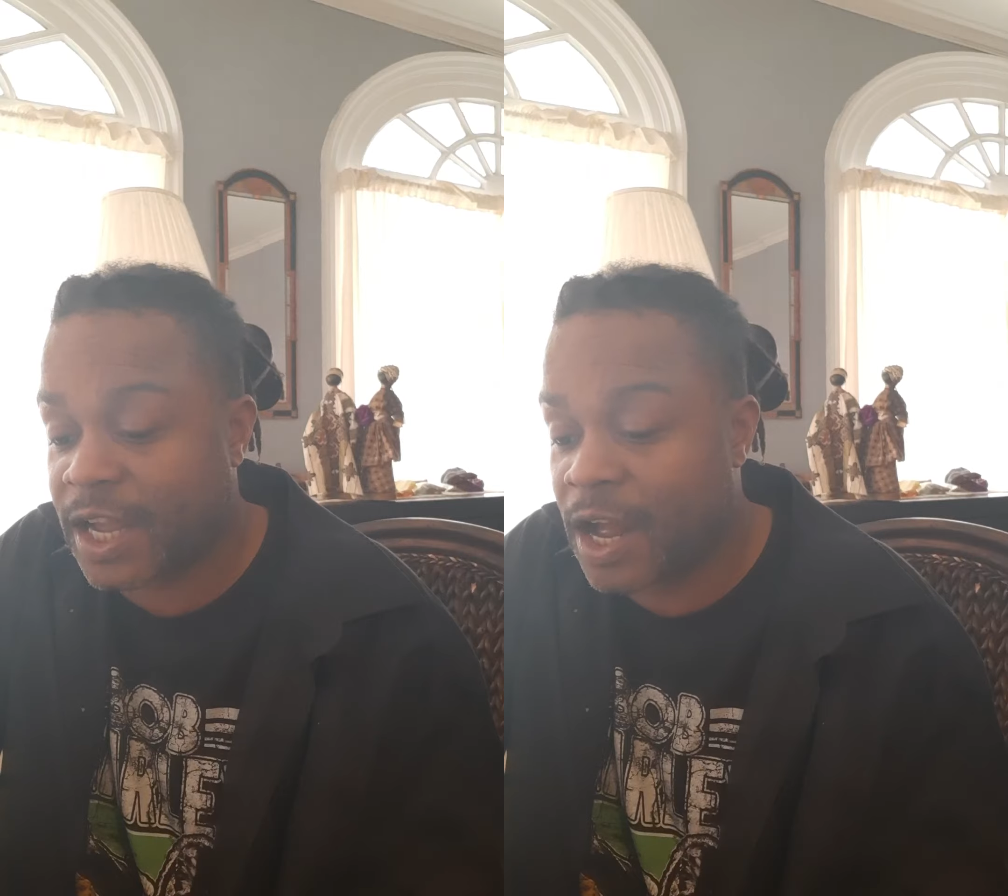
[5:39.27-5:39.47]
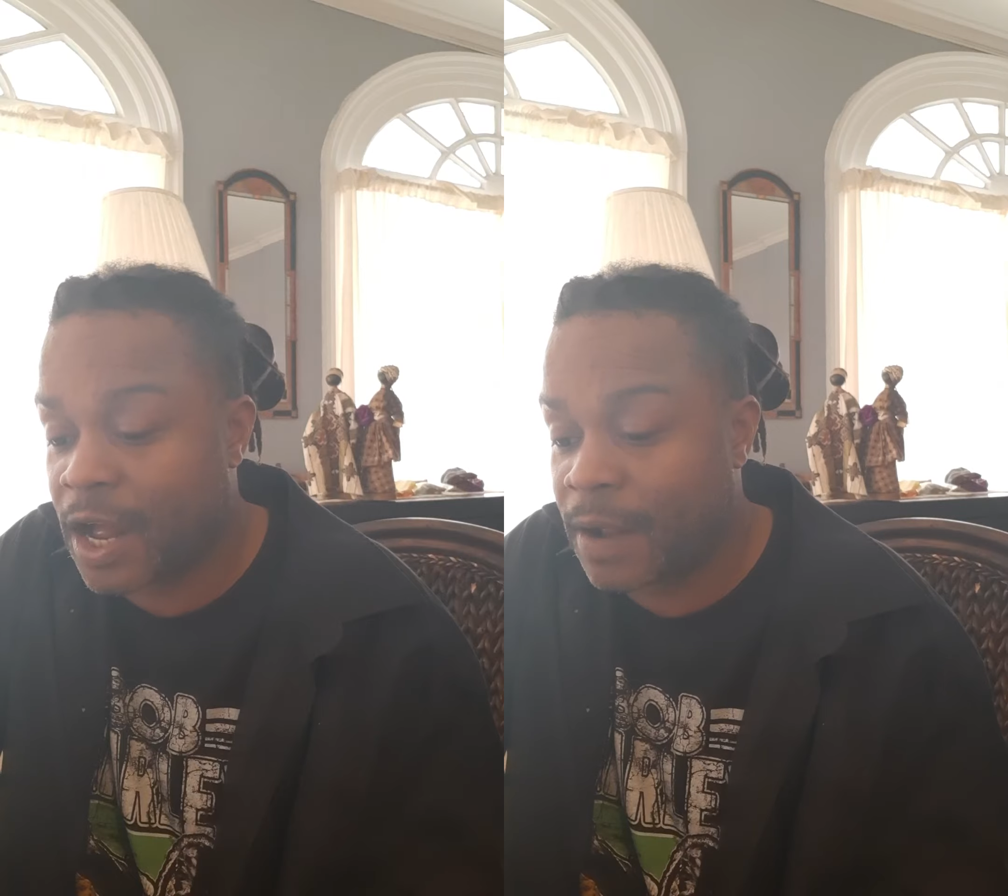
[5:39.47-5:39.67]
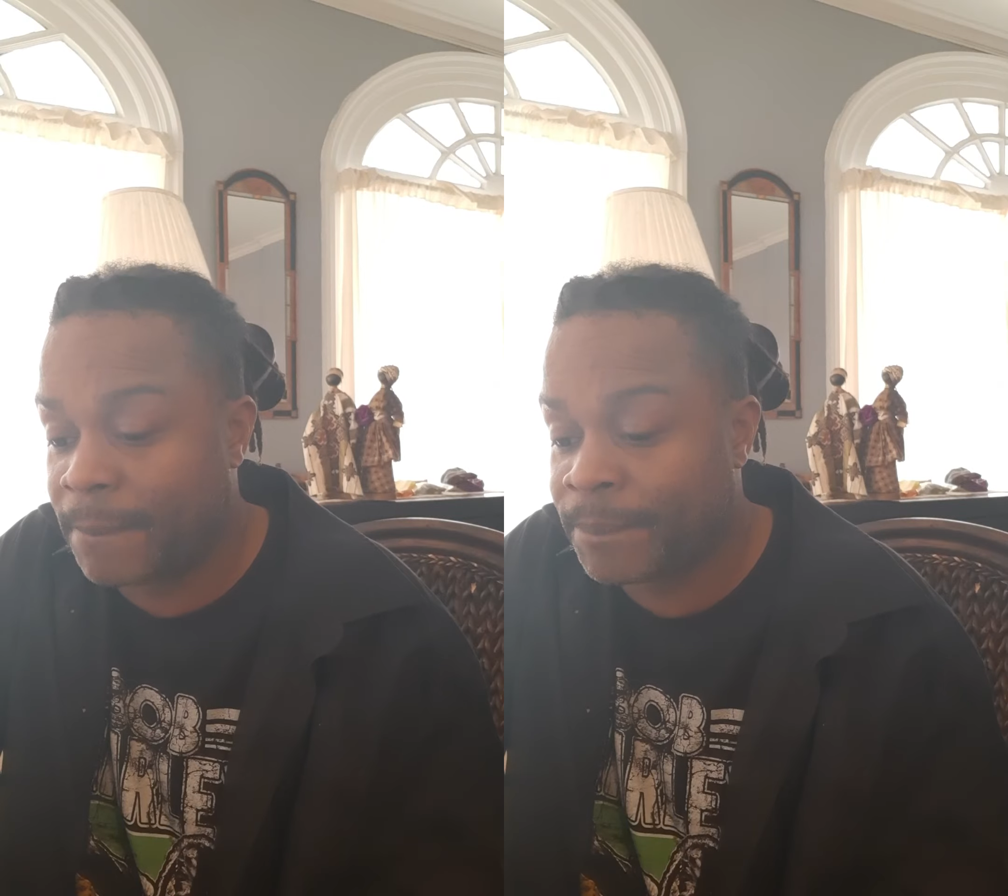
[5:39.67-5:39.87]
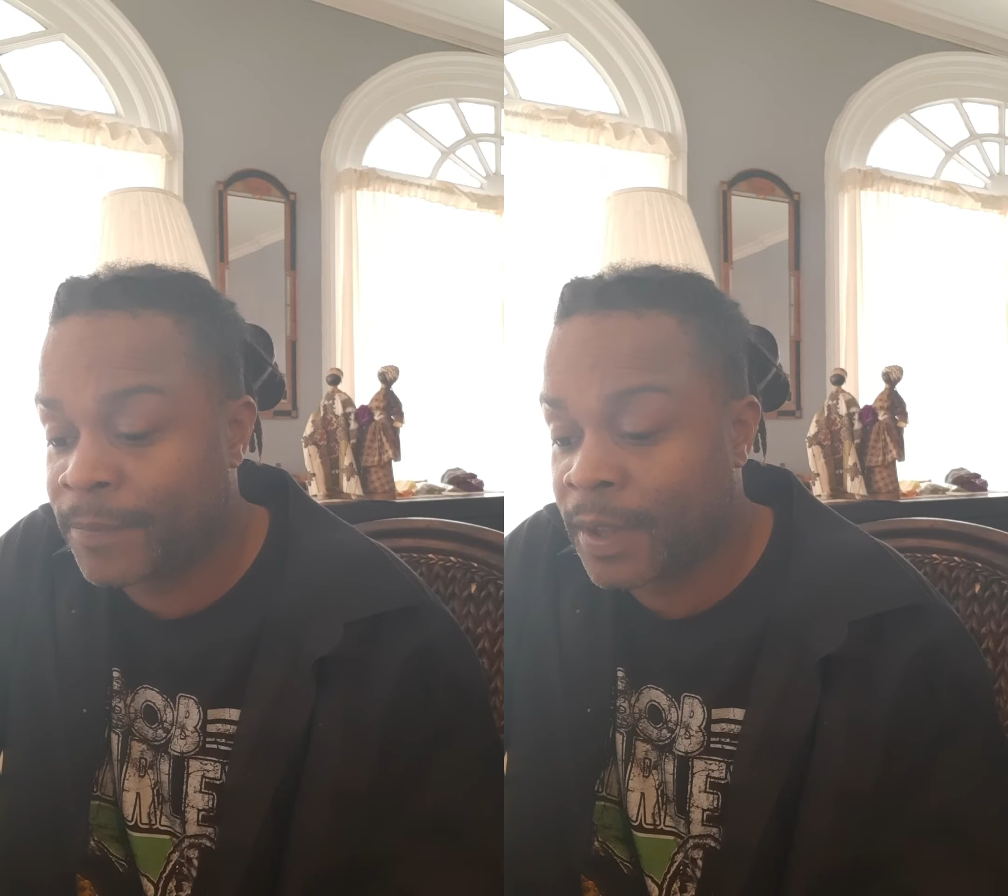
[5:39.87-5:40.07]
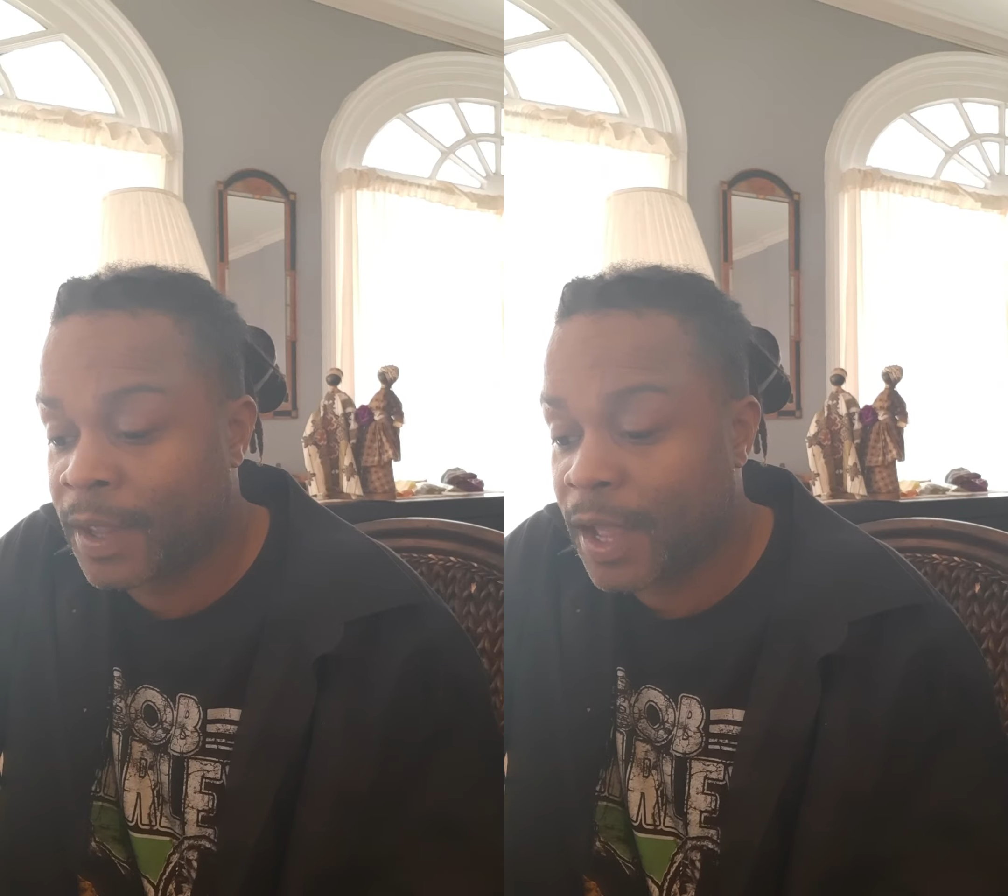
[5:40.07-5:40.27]
I'm
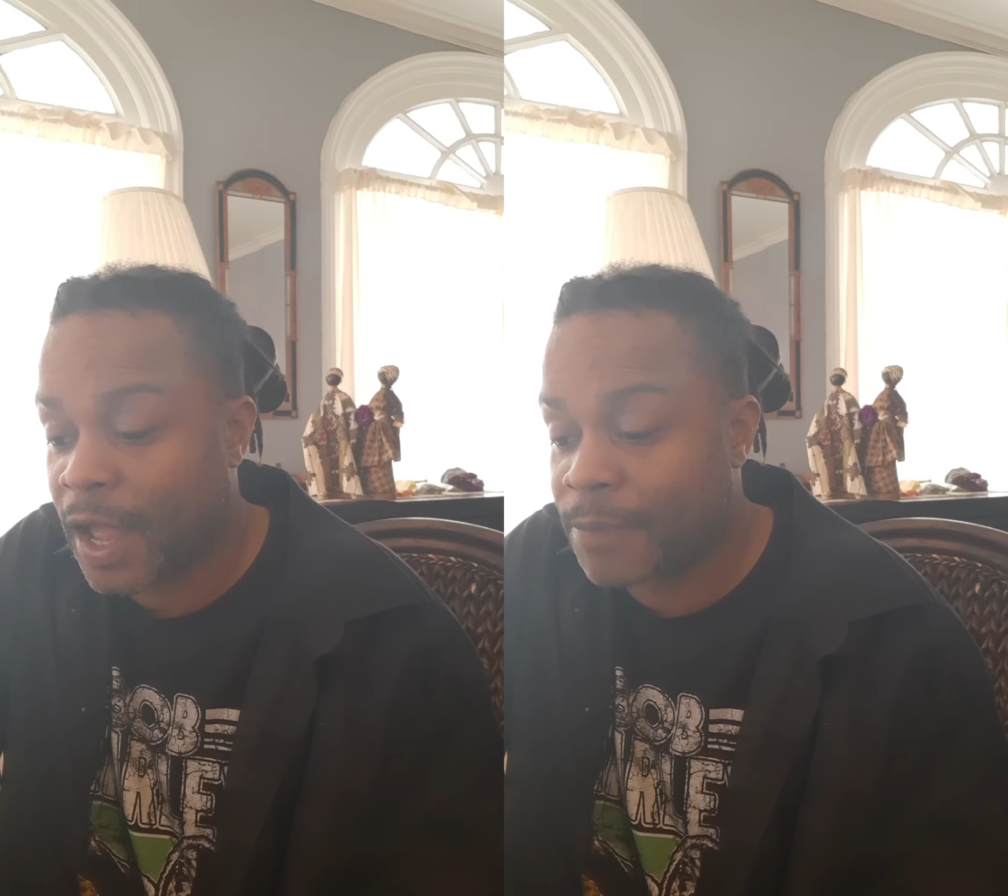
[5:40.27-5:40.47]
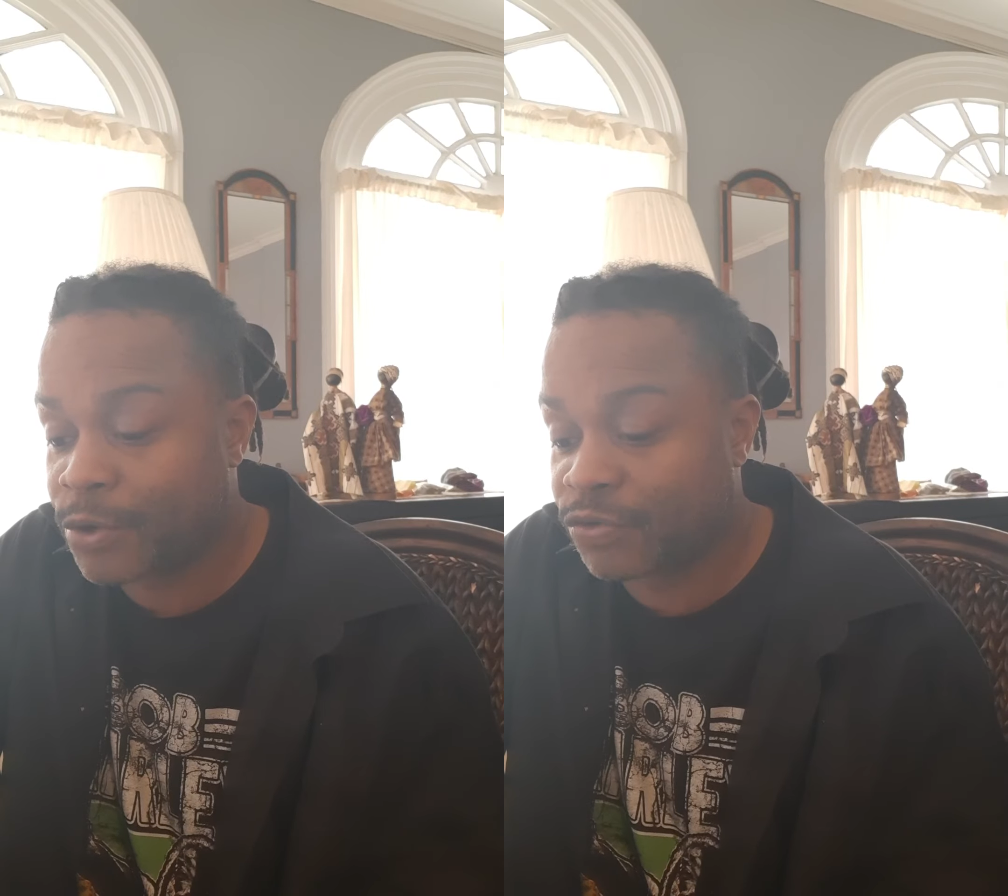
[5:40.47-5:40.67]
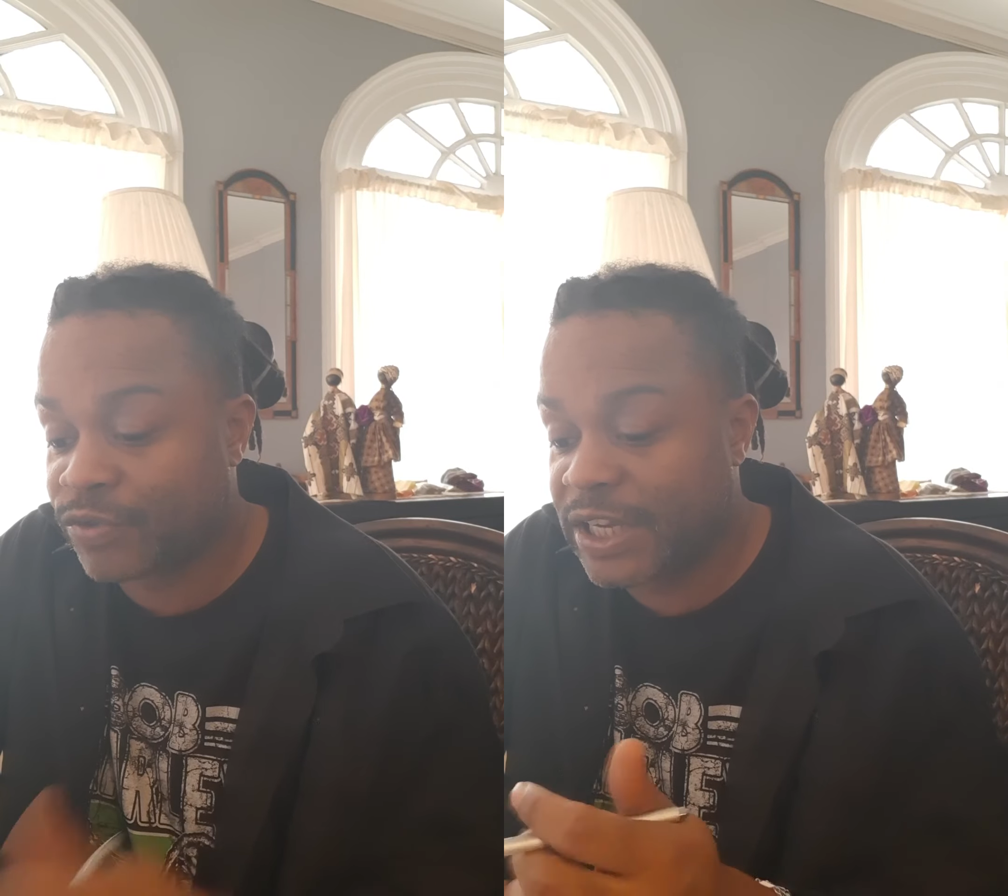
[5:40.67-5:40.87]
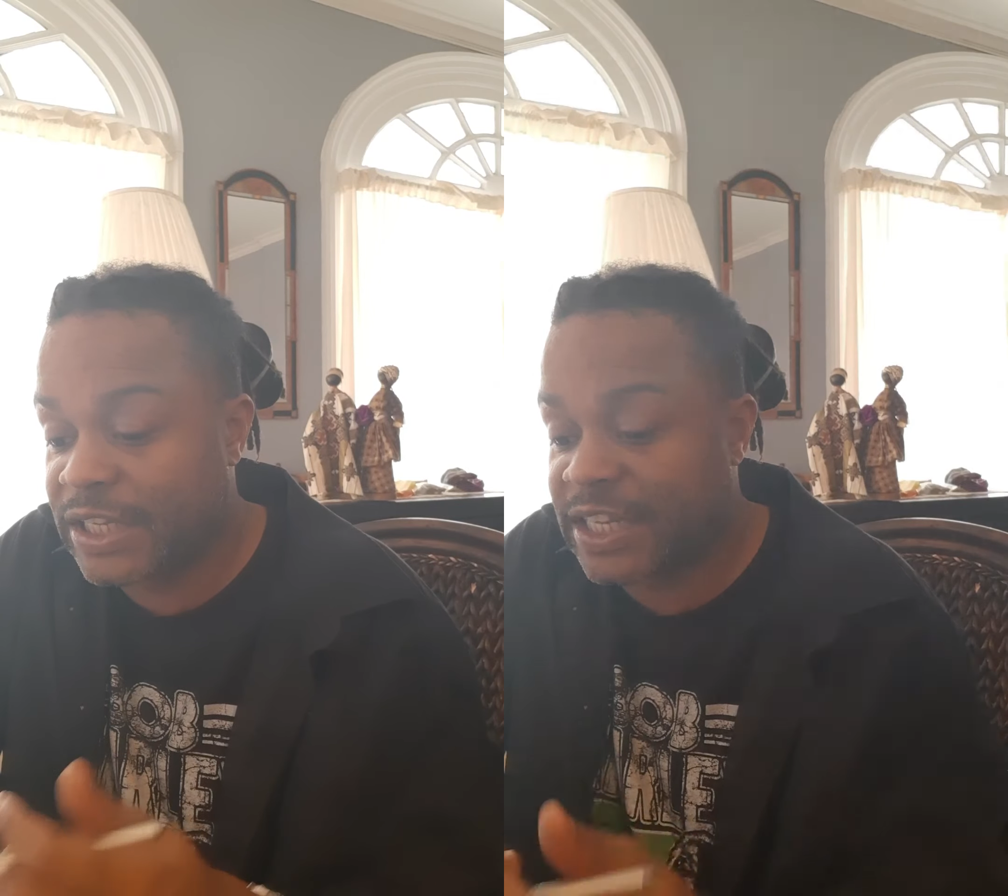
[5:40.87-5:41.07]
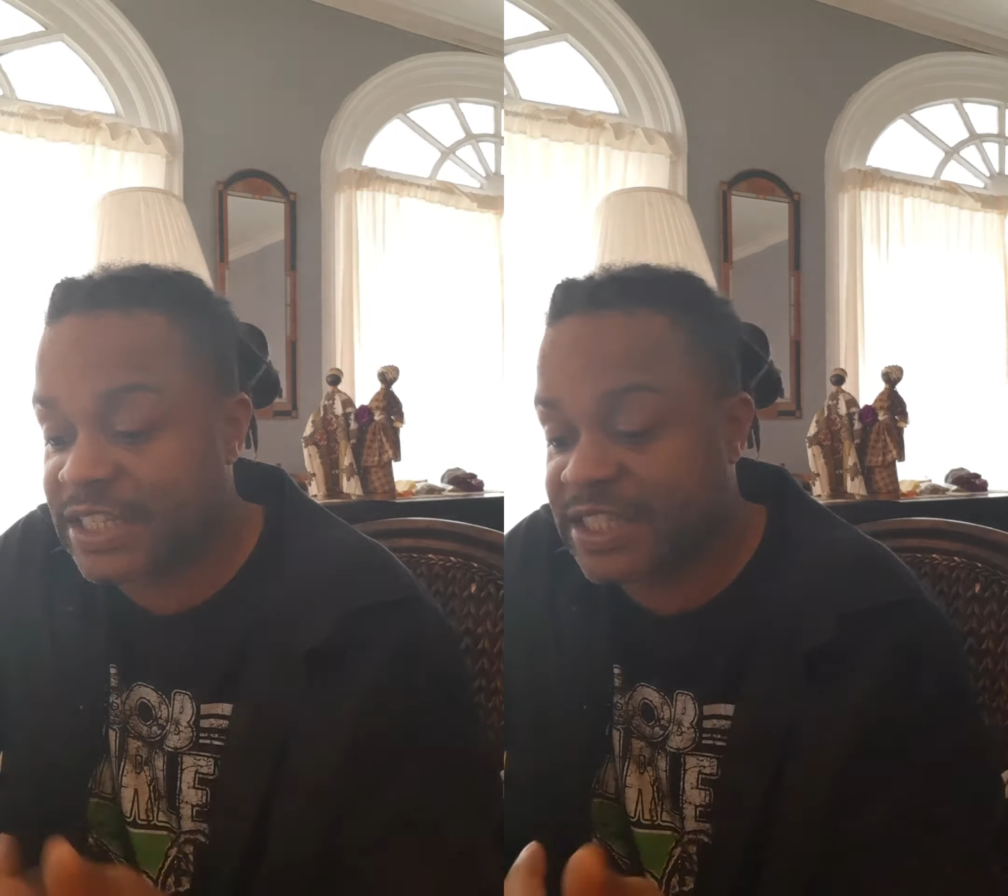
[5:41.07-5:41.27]
going to read this.